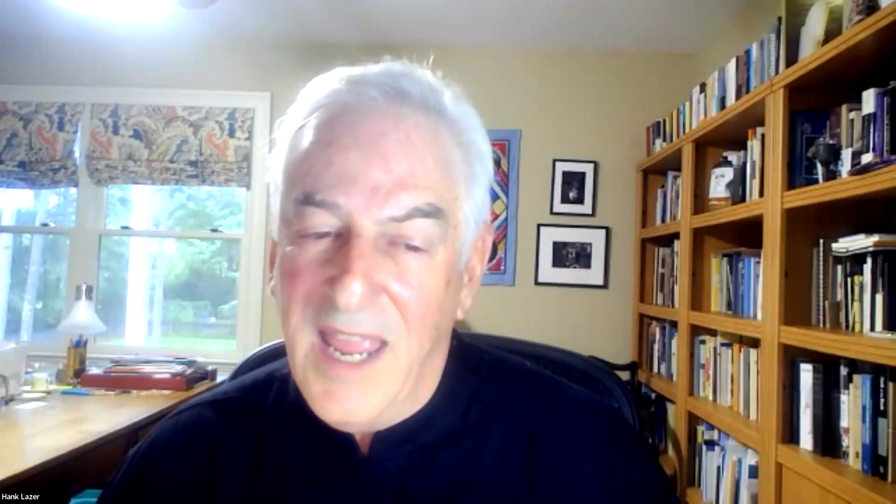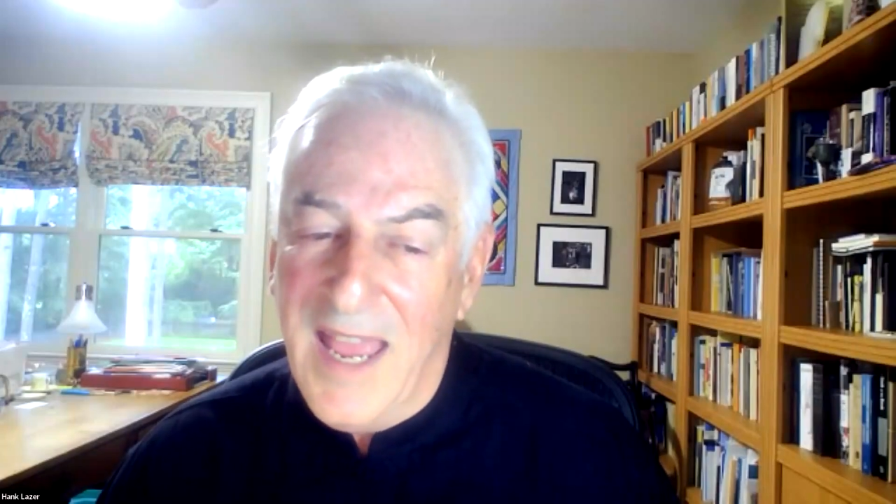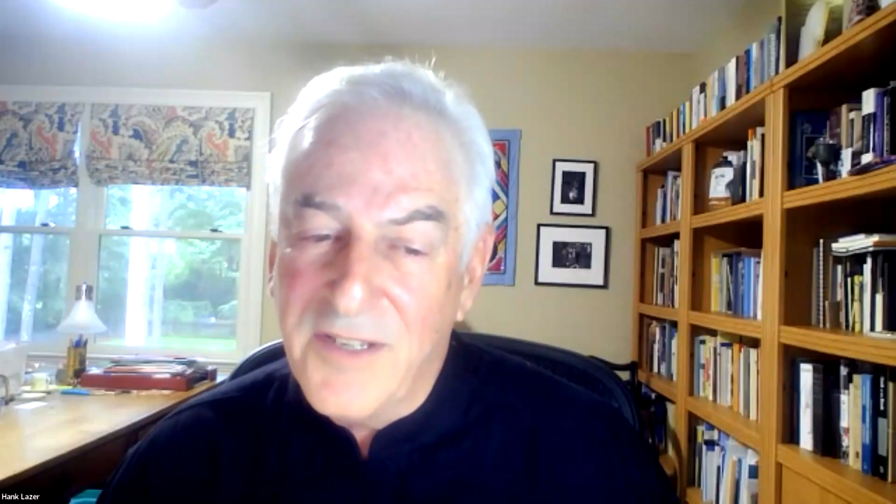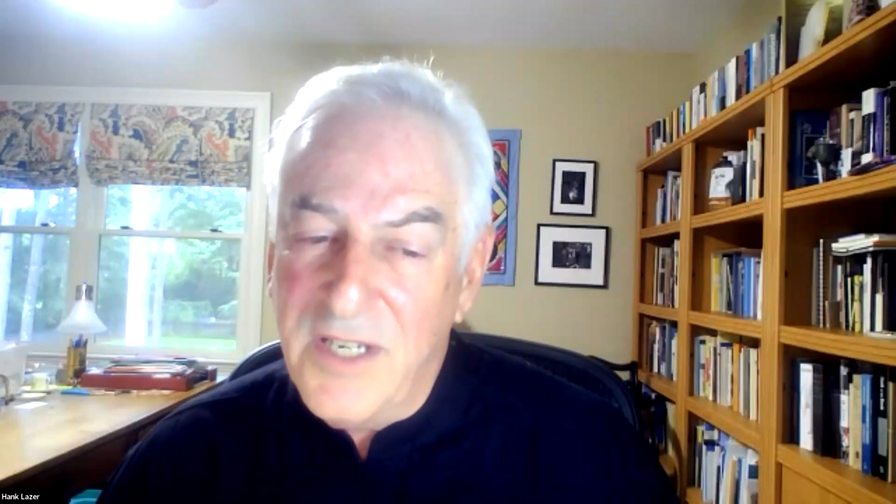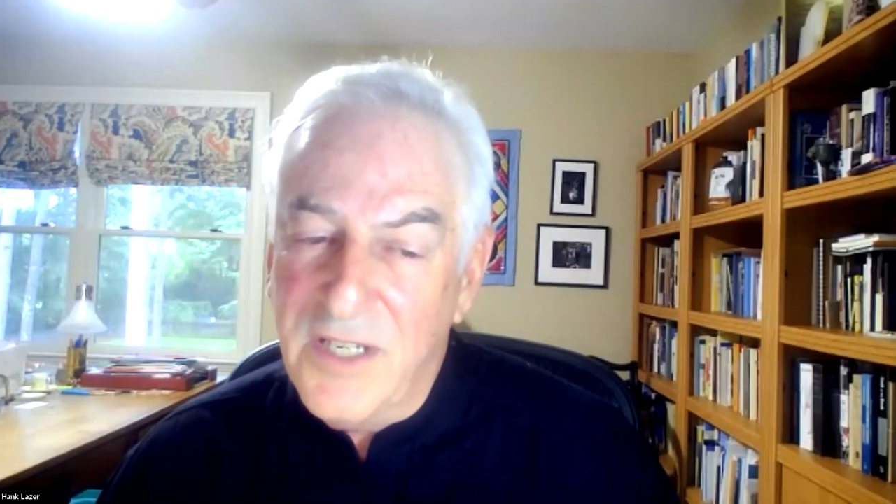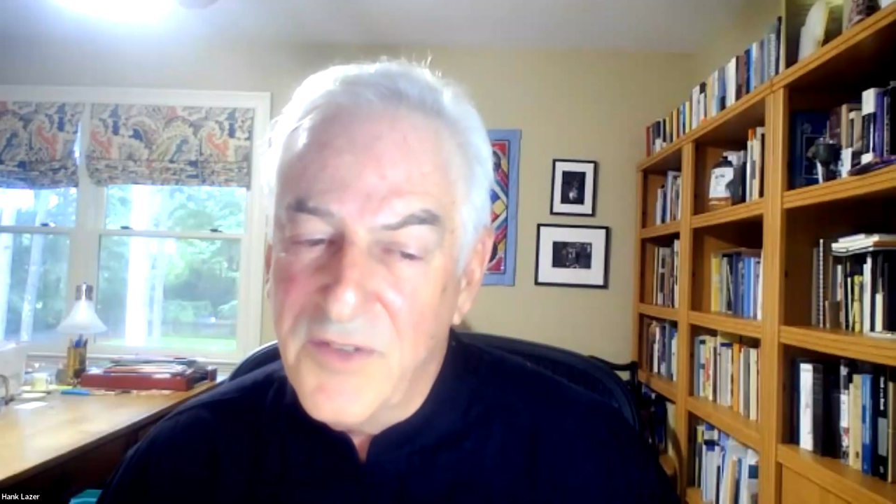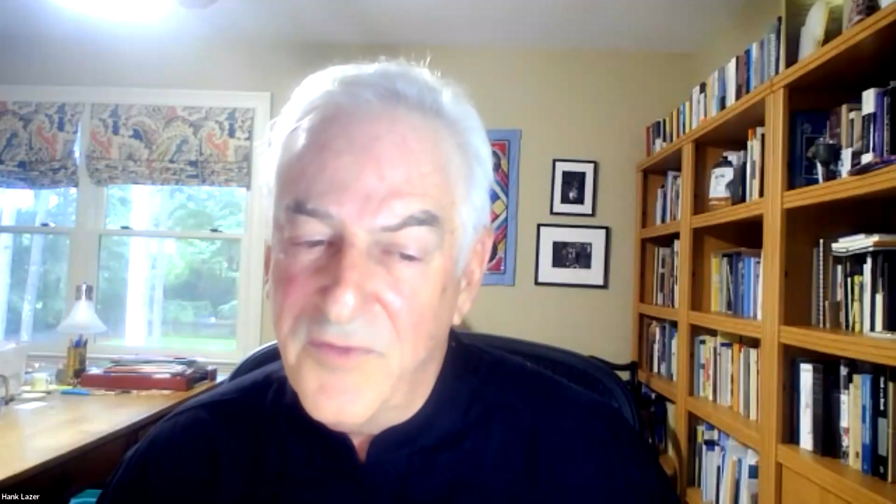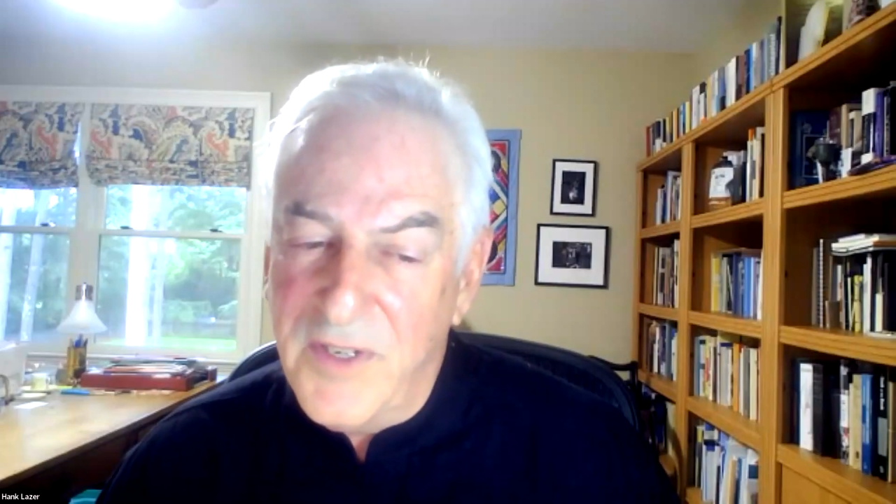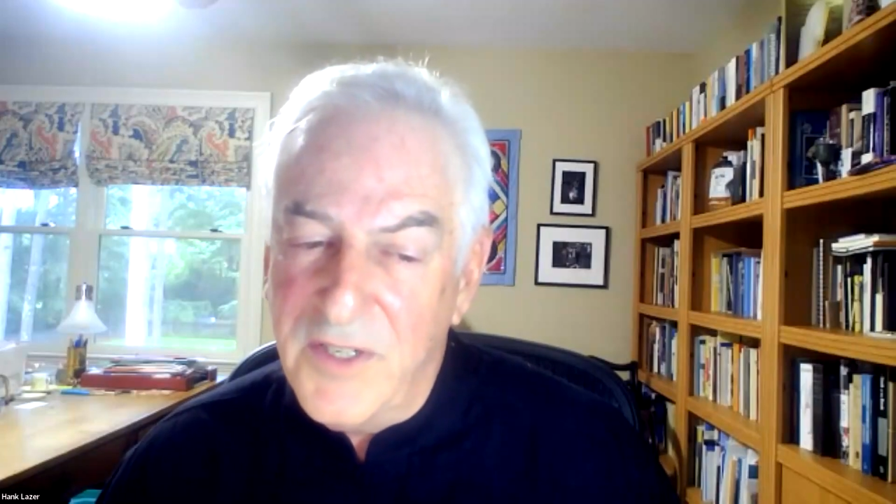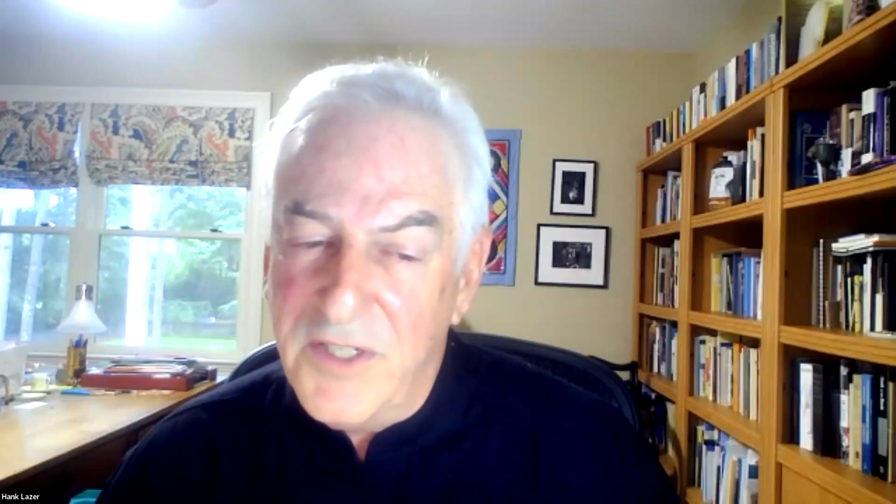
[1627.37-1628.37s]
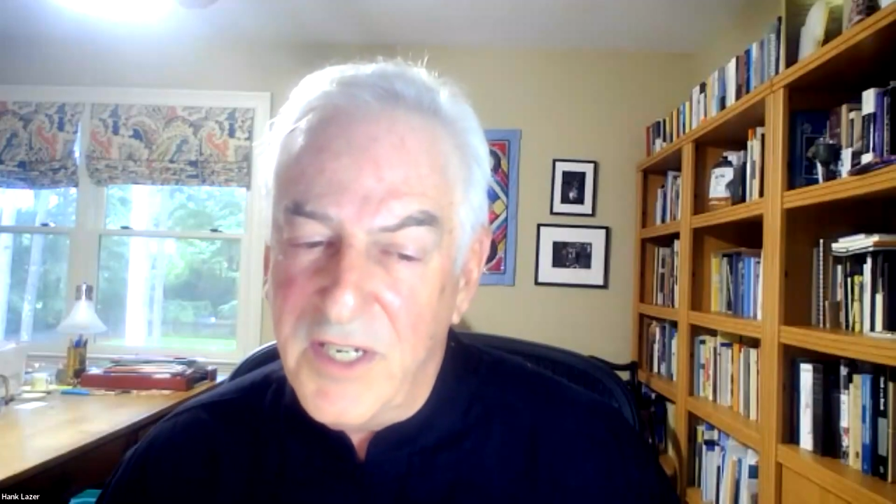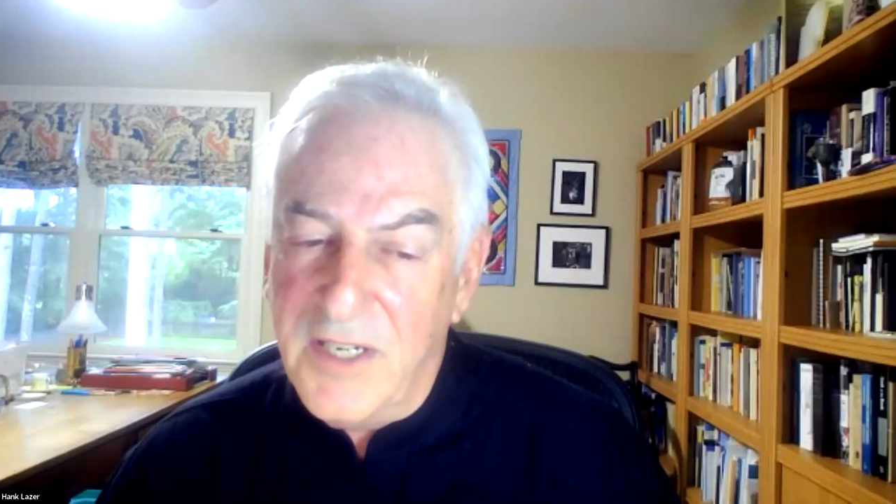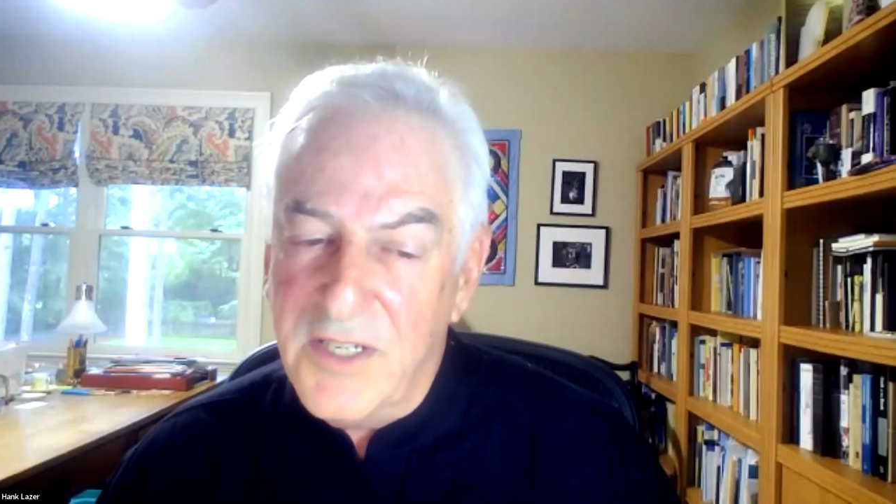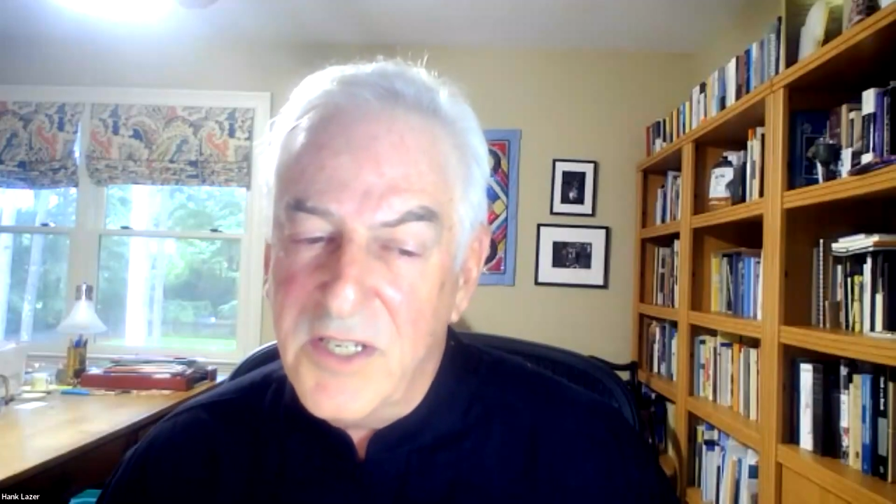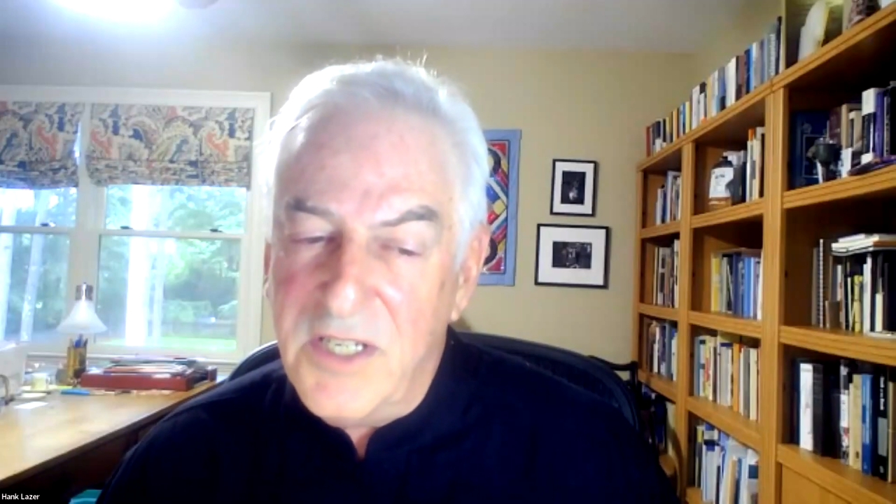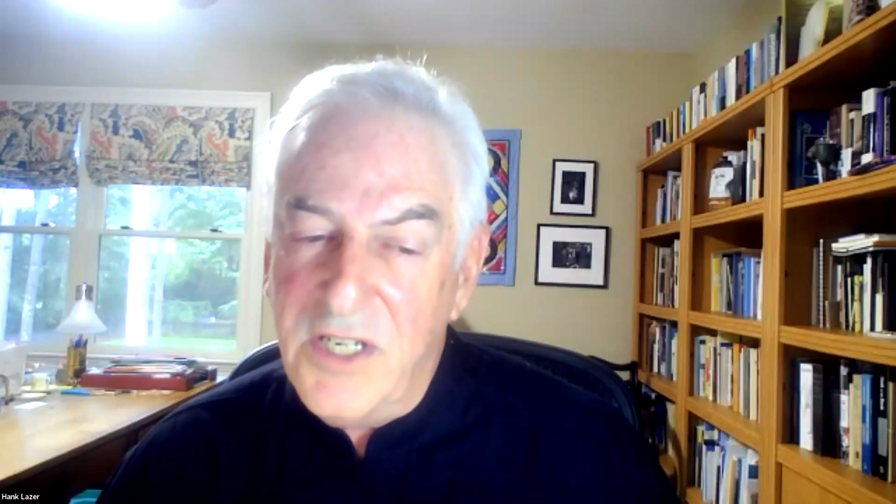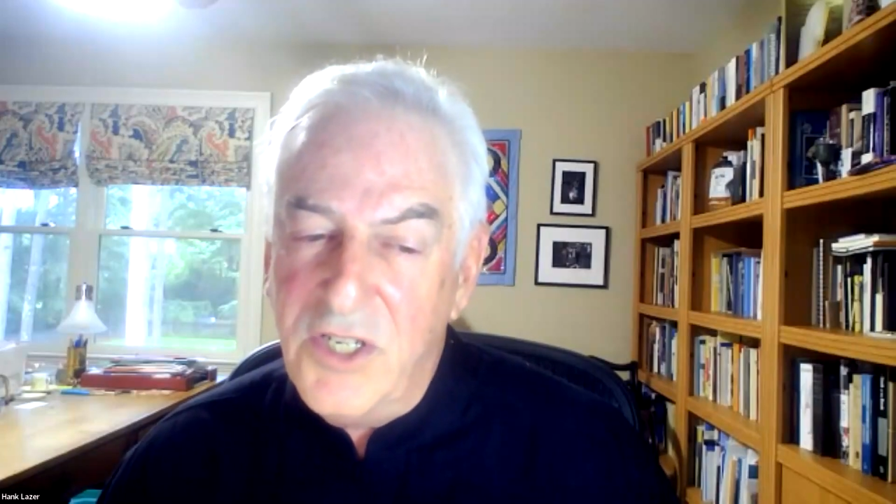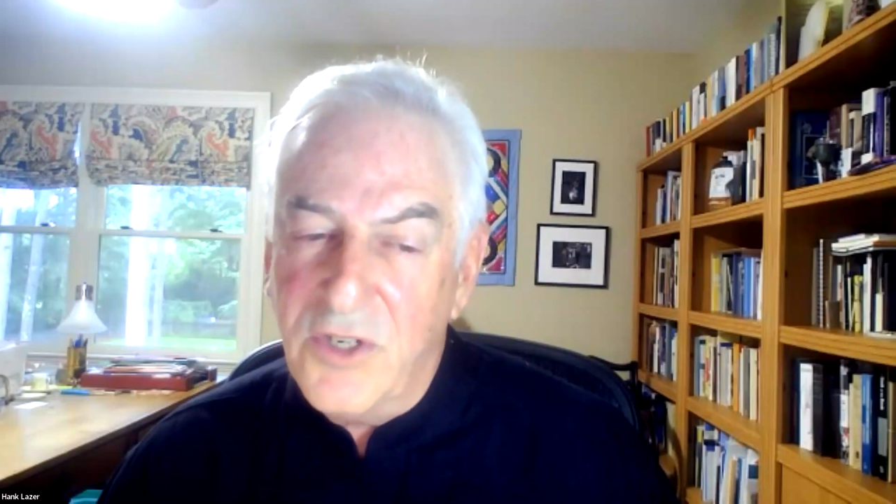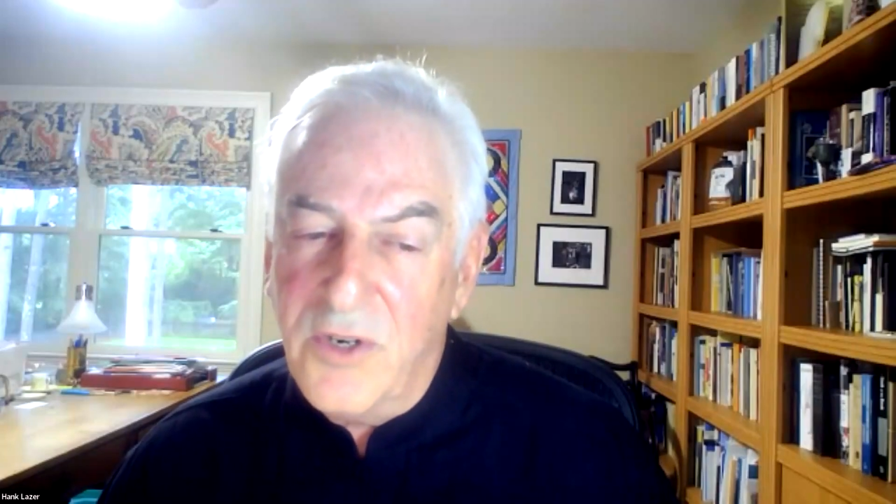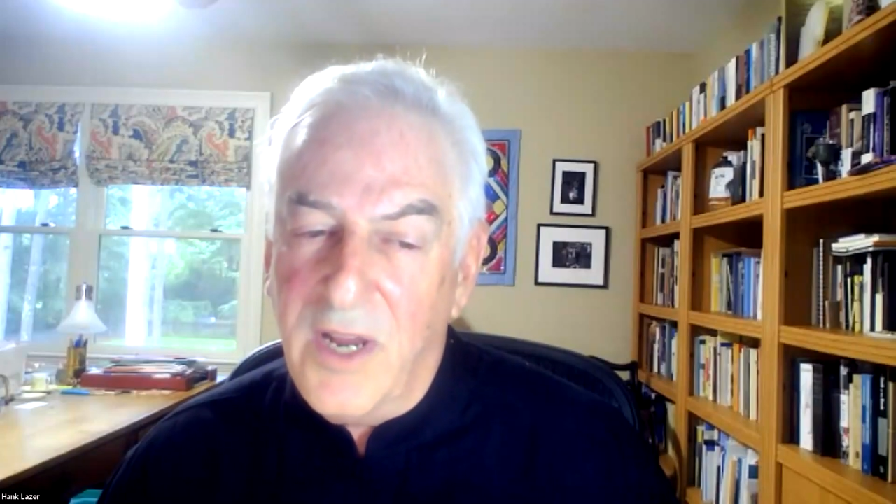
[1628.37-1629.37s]
as he is finishing a
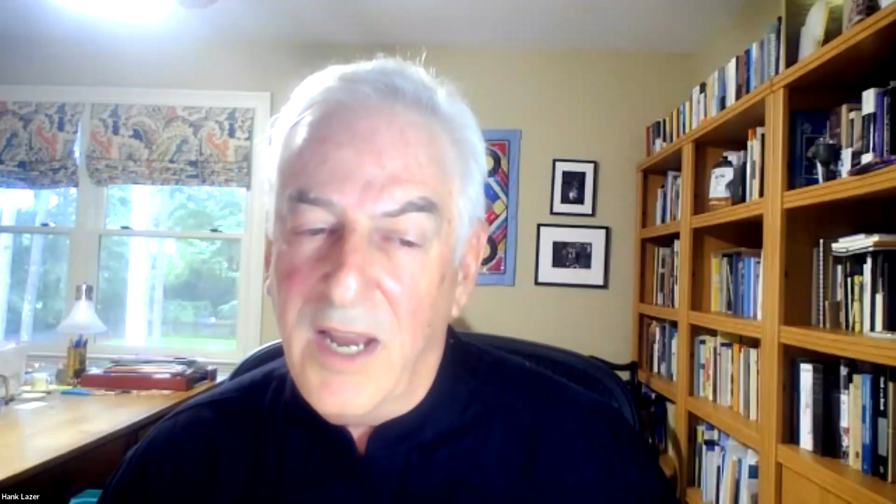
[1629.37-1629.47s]
seizure,